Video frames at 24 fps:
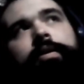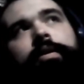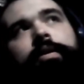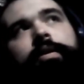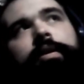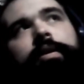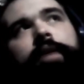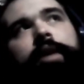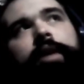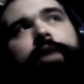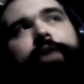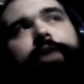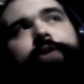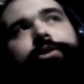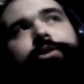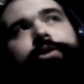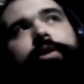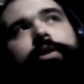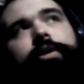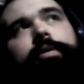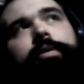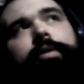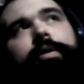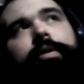I saw.
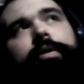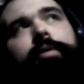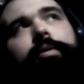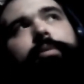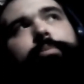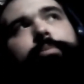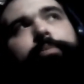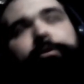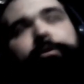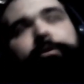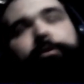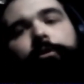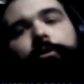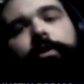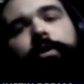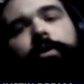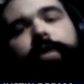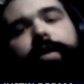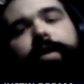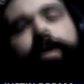Before then,